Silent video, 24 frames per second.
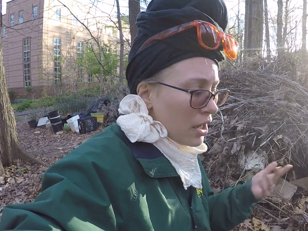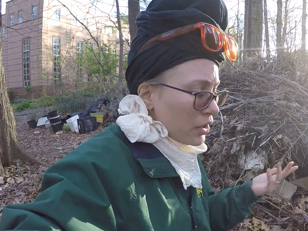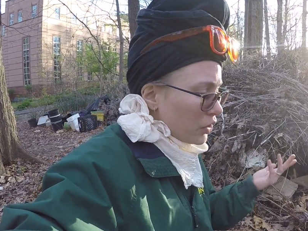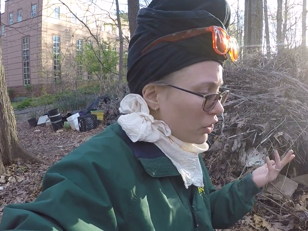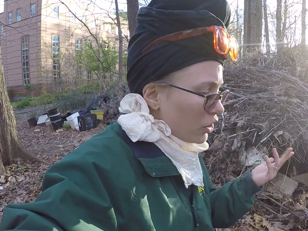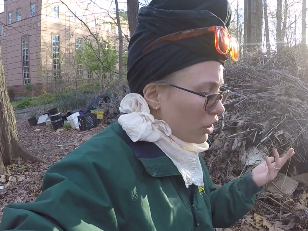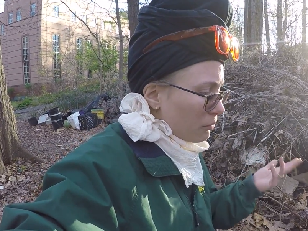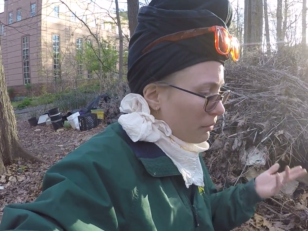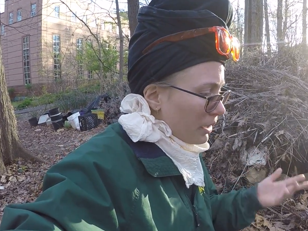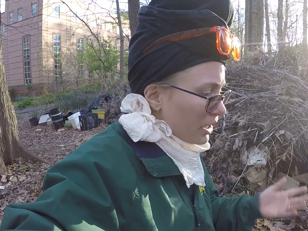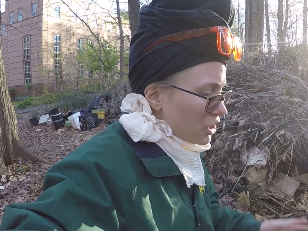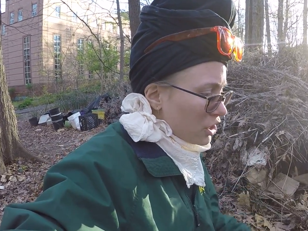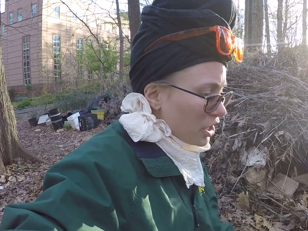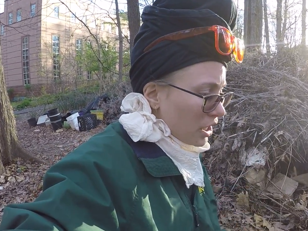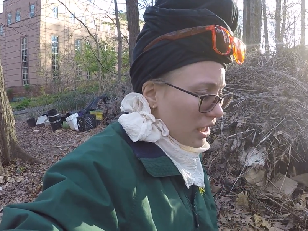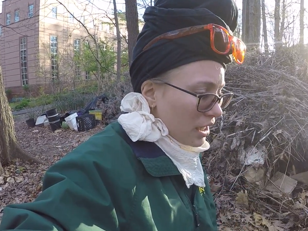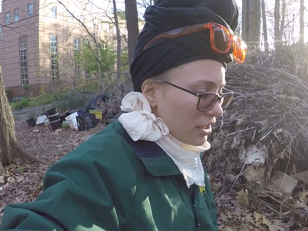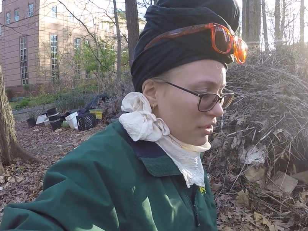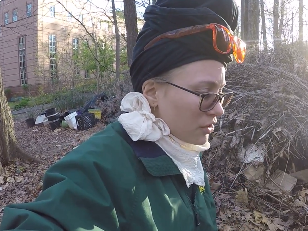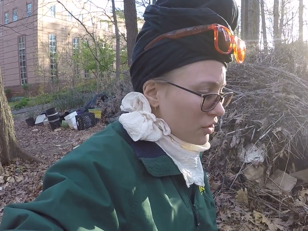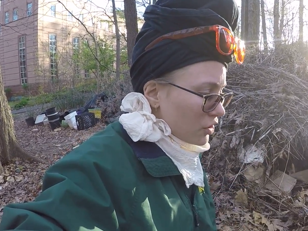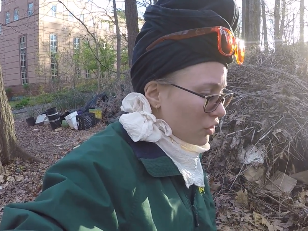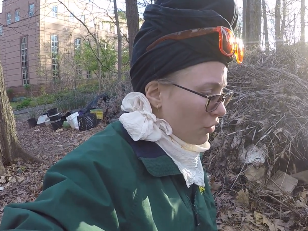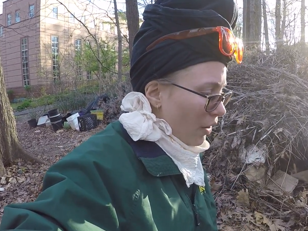My
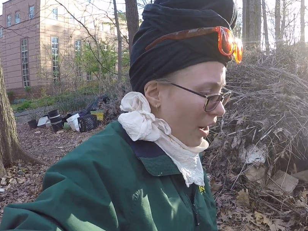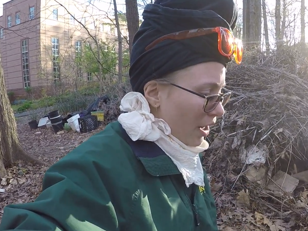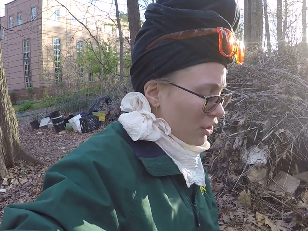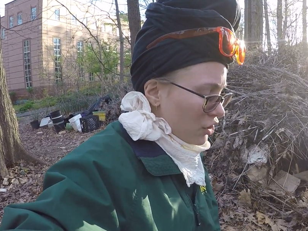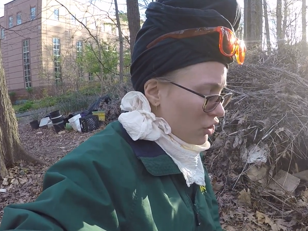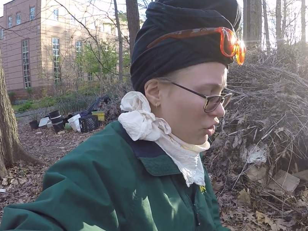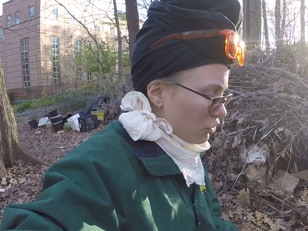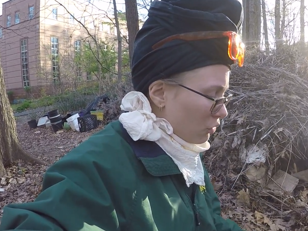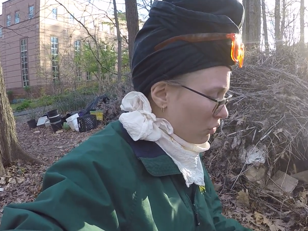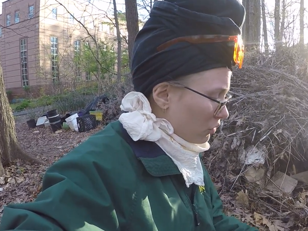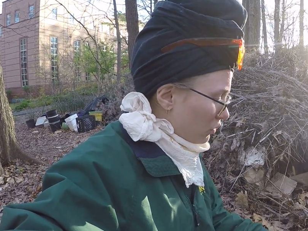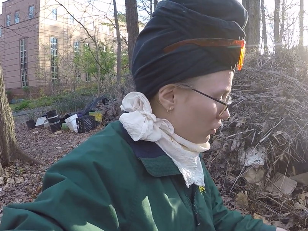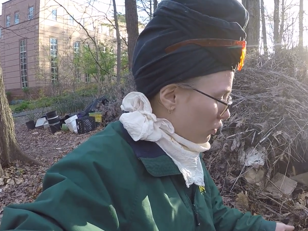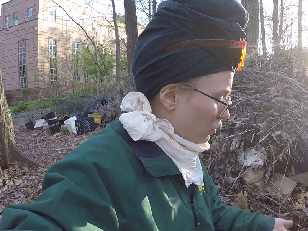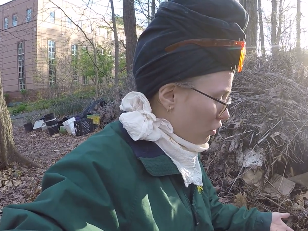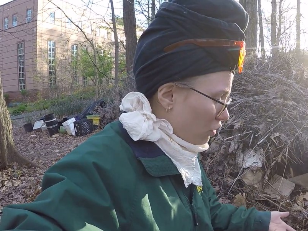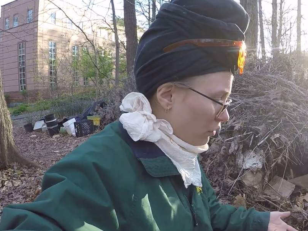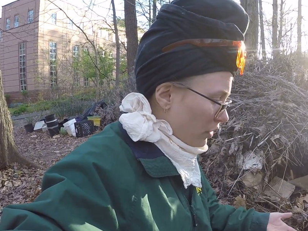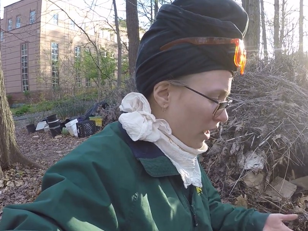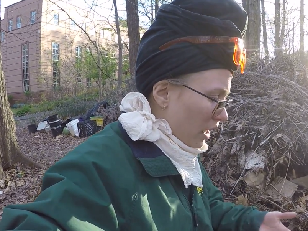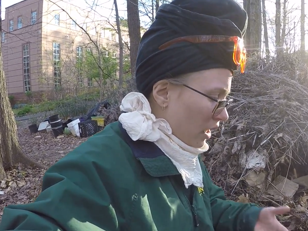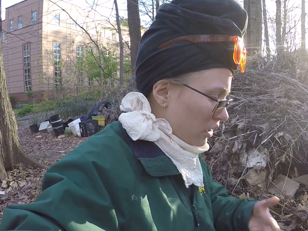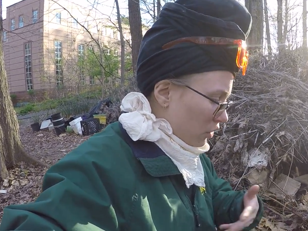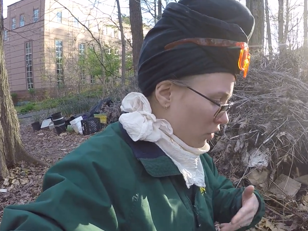chickens scratch
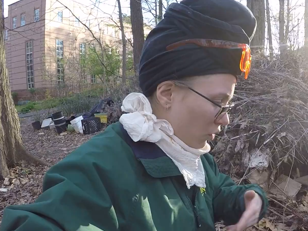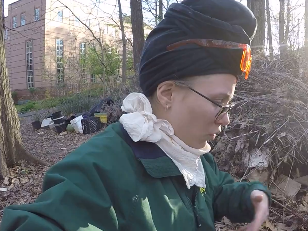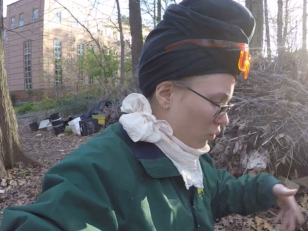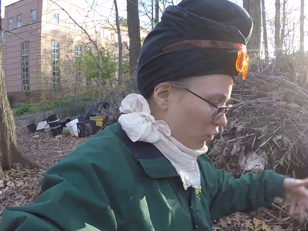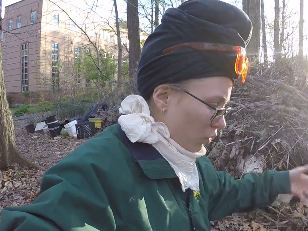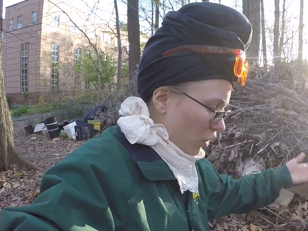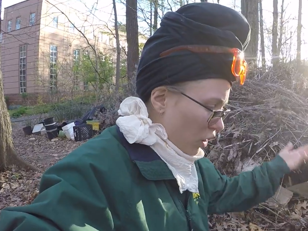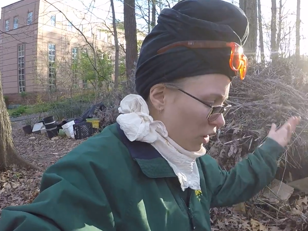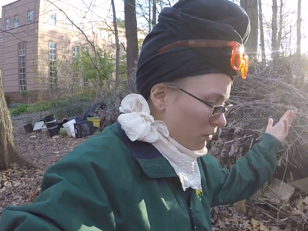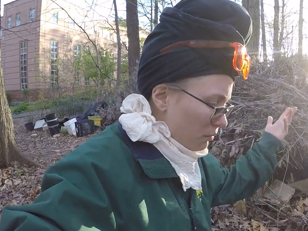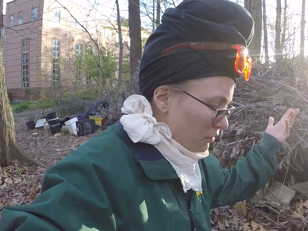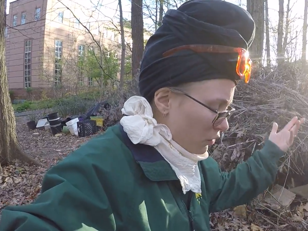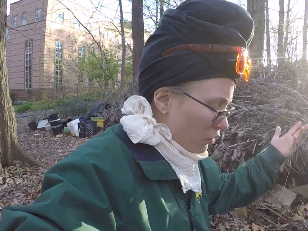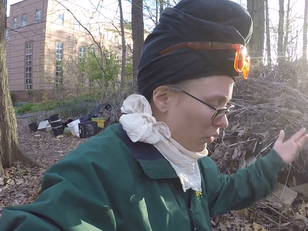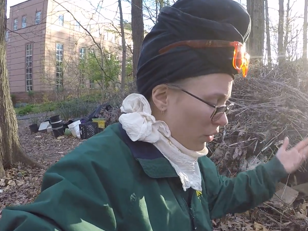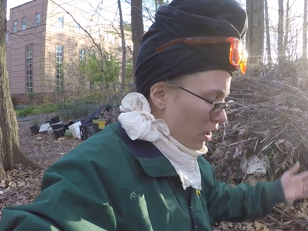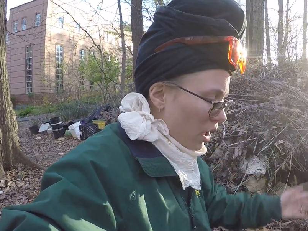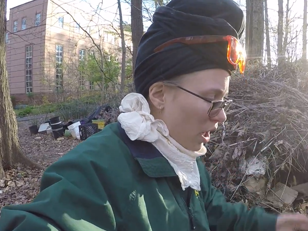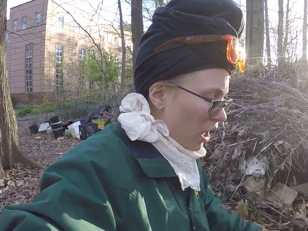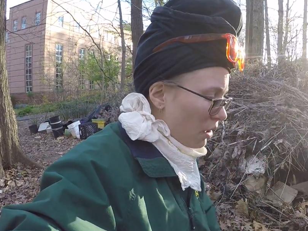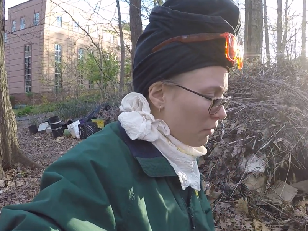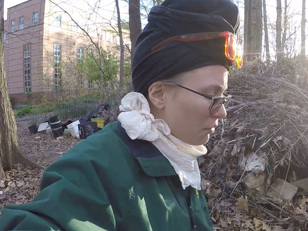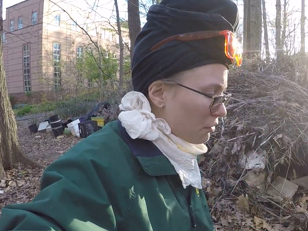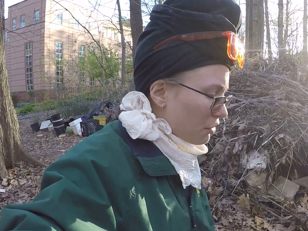through it. The worms will
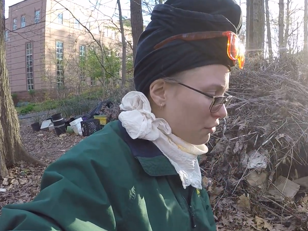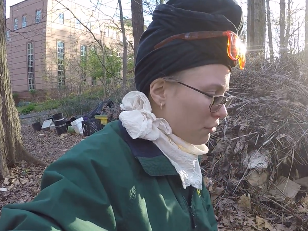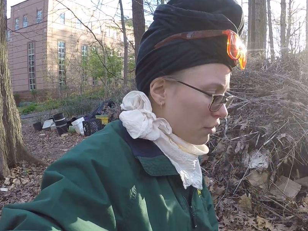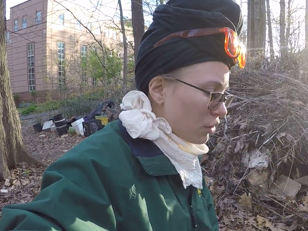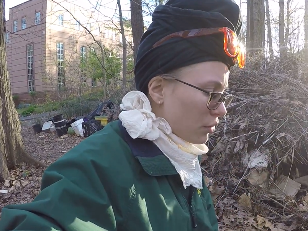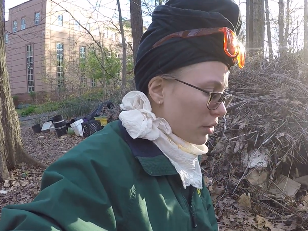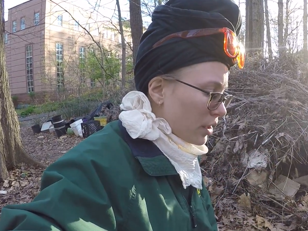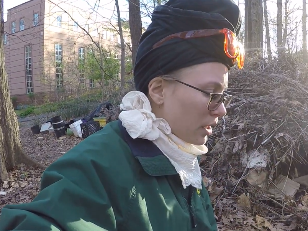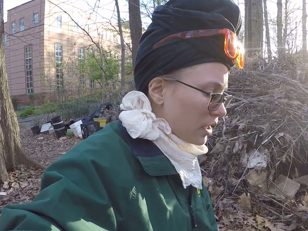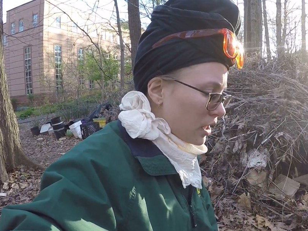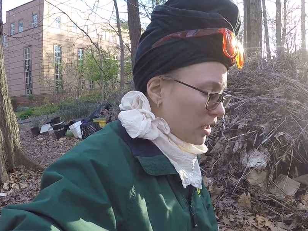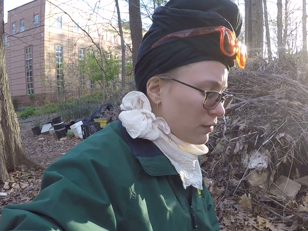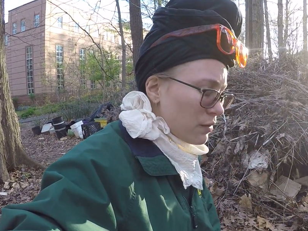come through it.